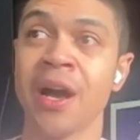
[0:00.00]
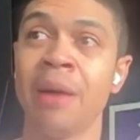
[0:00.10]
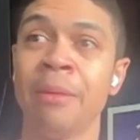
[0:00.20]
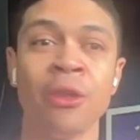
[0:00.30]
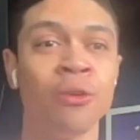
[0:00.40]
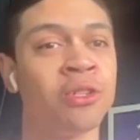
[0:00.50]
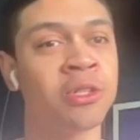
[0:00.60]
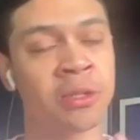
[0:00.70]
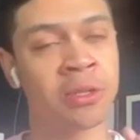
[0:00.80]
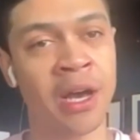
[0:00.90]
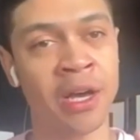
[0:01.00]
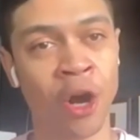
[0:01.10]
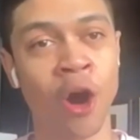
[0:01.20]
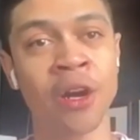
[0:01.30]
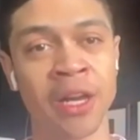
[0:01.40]
And those
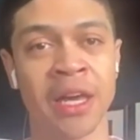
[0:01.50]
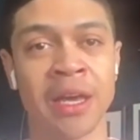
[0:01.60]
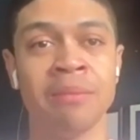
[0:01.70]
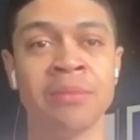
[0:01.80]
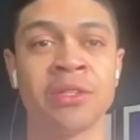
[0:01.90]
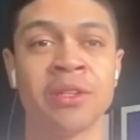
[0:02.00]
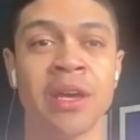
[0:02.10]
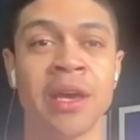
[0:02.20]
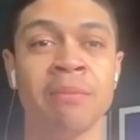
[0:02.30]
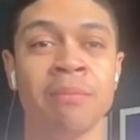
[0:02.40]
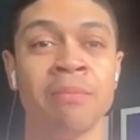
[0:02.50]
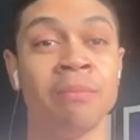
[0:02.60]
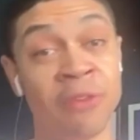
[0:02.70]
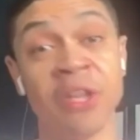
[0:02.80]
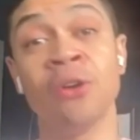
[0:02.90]
card games and
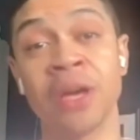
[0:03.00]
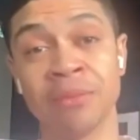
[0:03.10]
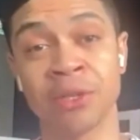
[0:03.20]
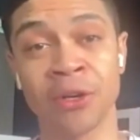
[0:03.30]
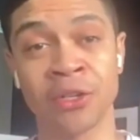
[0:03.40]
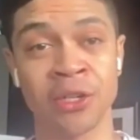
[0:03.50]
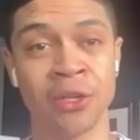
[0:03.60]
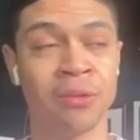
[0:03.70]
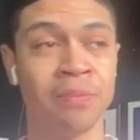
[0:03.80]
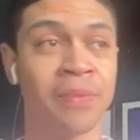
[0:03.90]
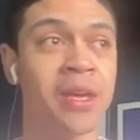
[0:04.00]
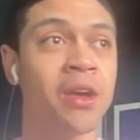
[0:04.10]
video games also